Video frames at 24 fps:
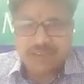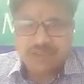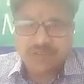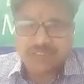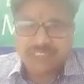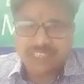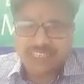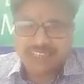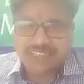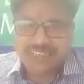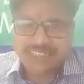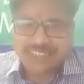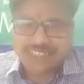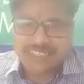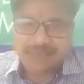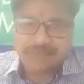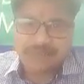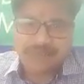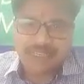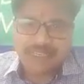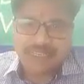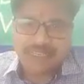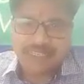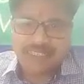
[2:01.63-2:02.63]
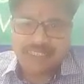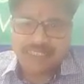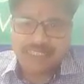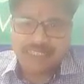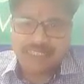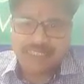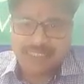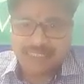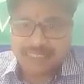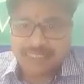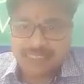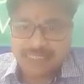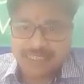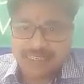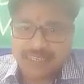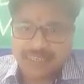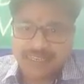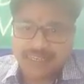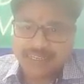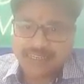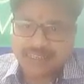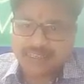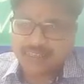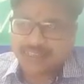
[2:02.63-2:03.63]
use the disable
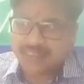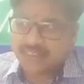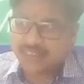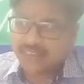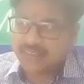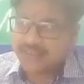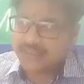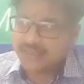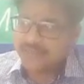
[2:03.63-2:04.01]
SELinux.